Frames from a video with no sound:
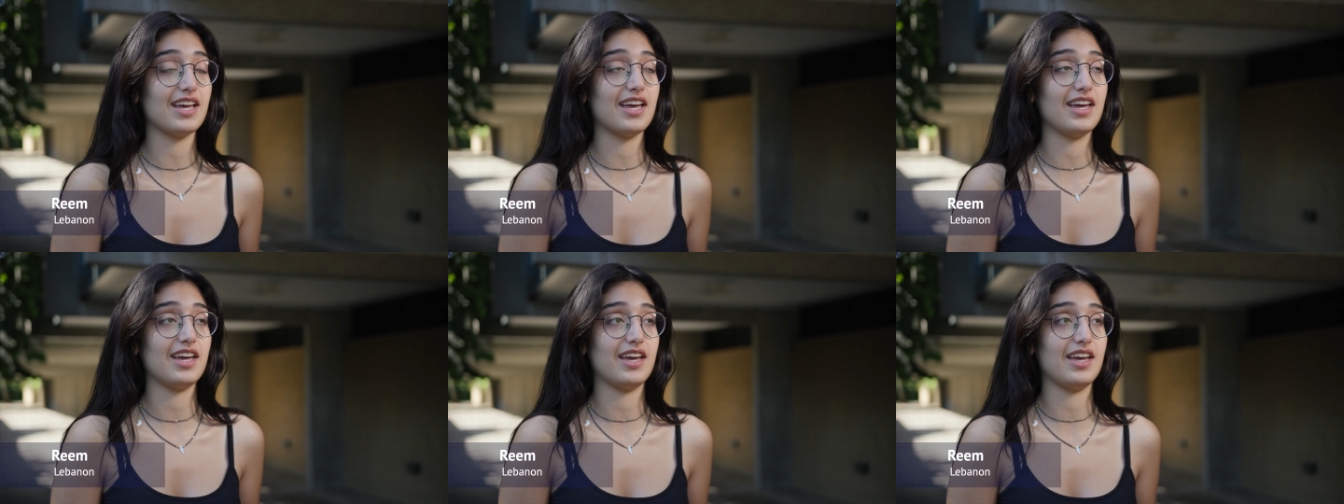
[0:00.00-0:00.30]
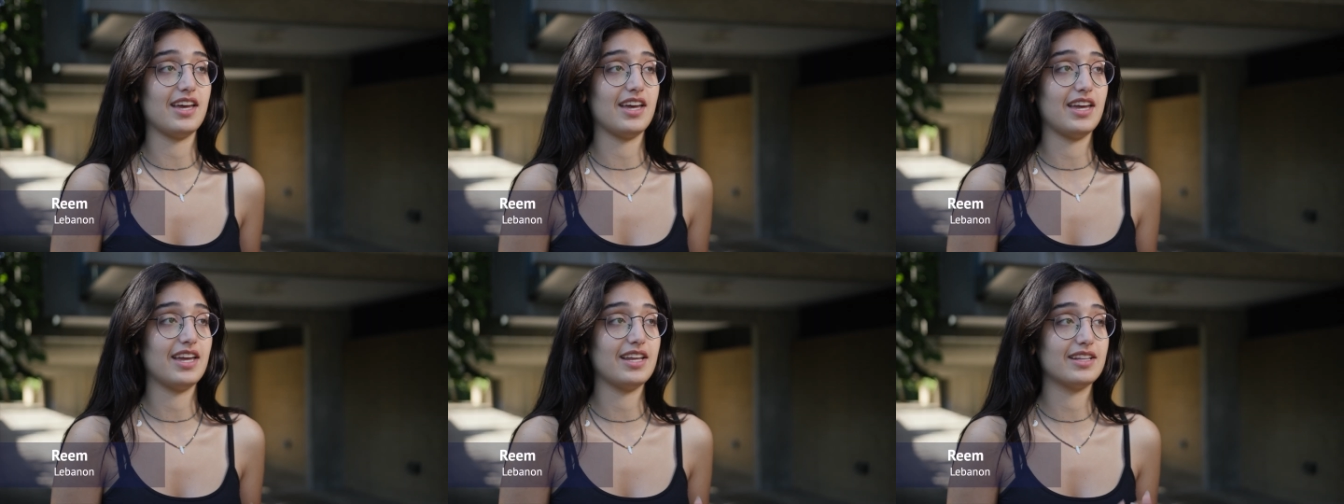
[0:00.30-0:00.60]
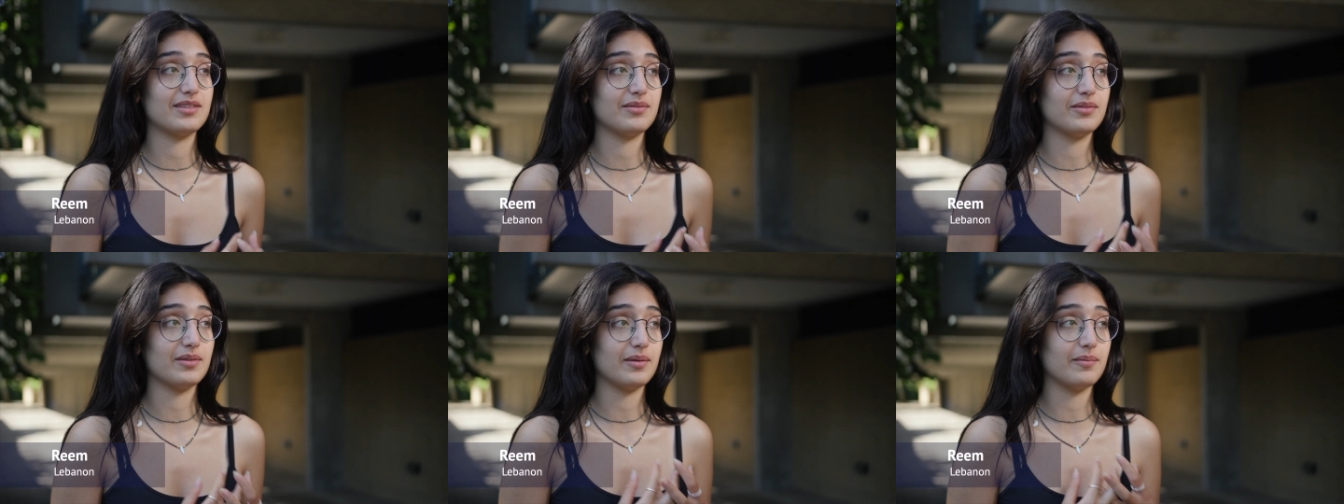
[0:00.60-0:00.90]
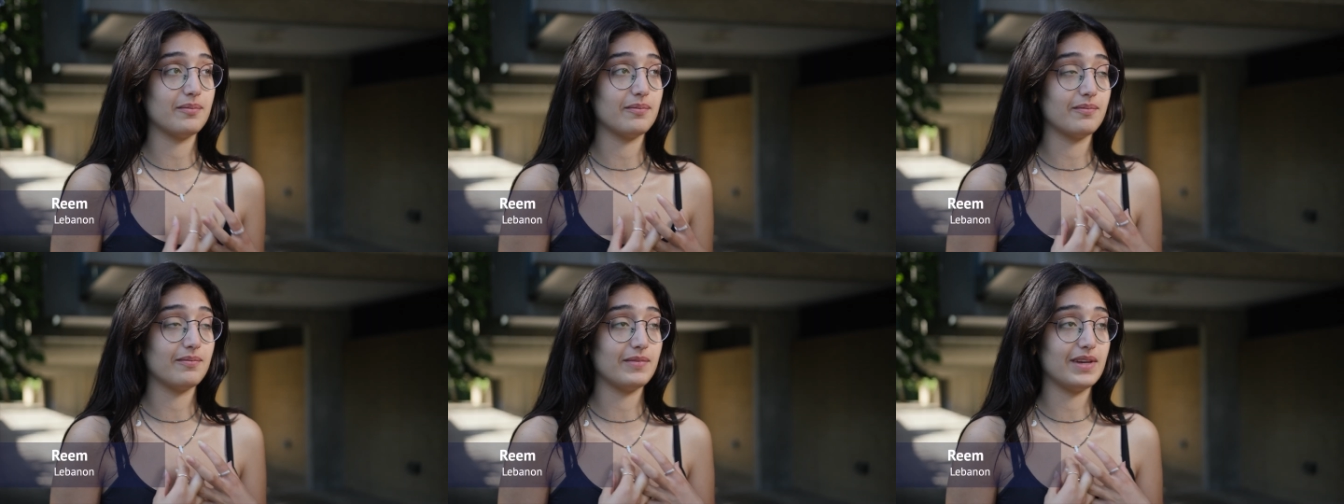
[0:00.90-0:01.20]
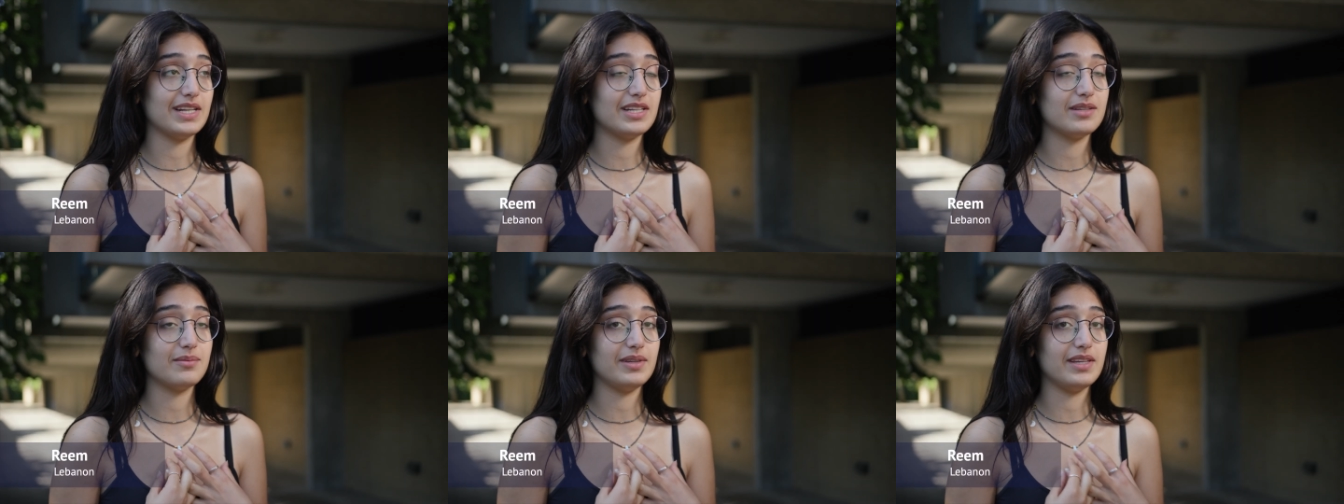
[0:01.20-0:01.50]
uh, it
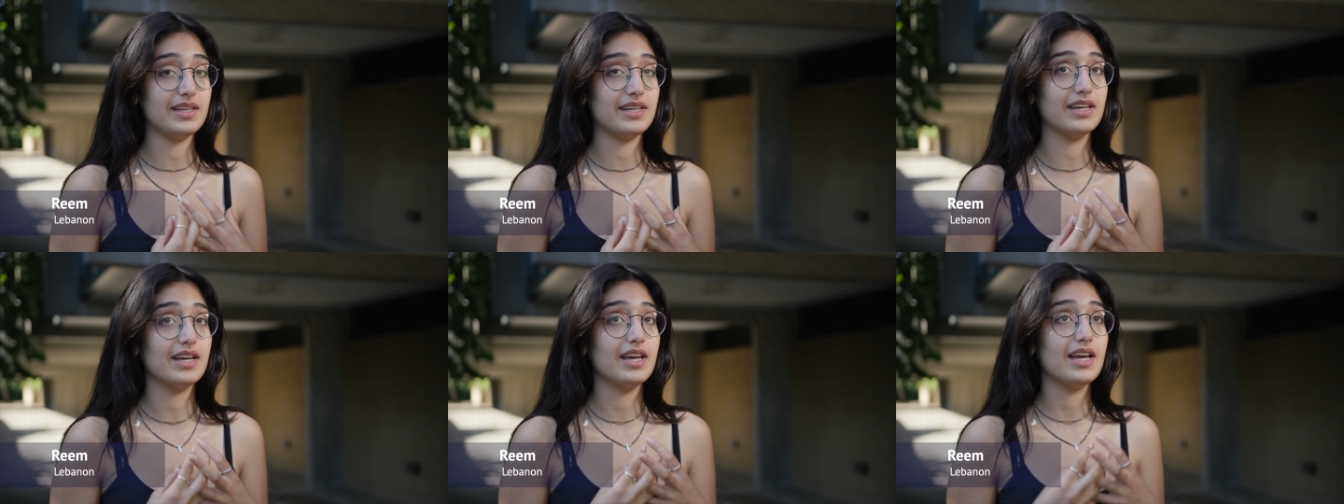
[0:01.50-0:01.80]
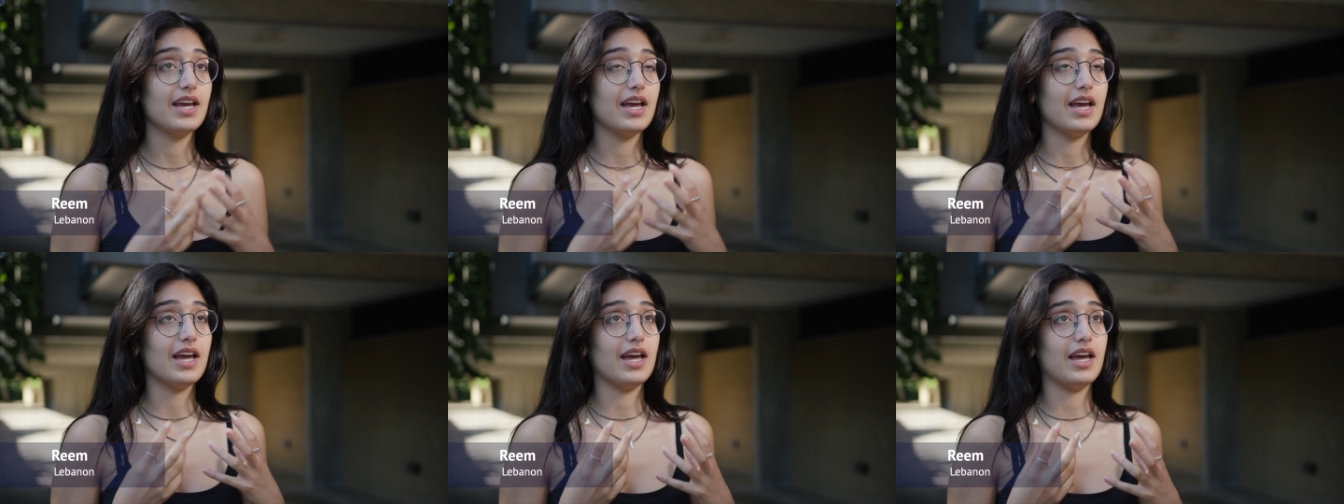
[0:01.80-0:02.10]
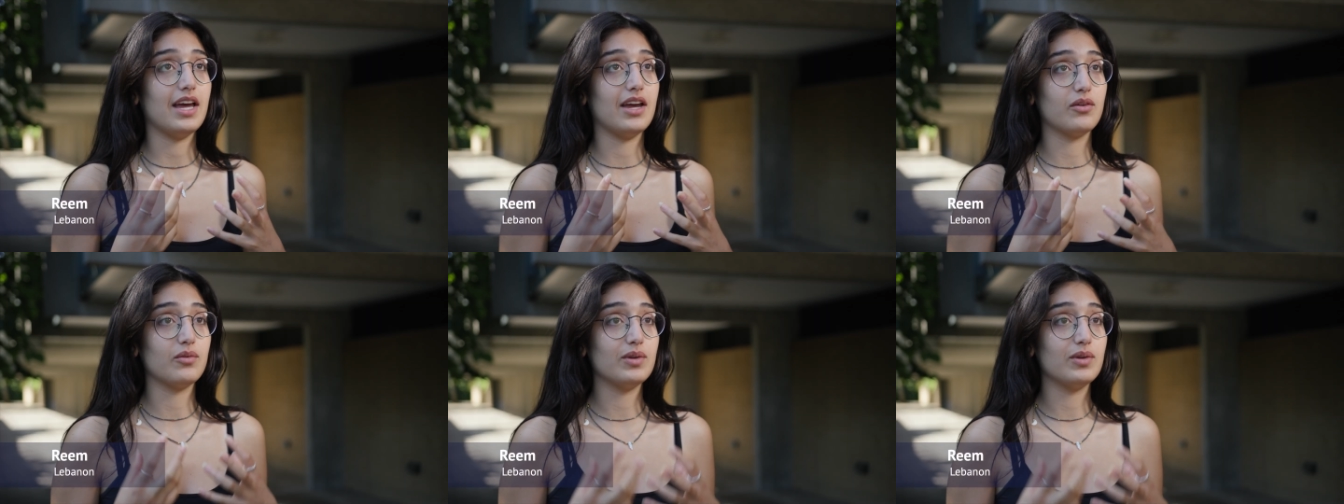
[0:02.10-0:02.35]
made me uh,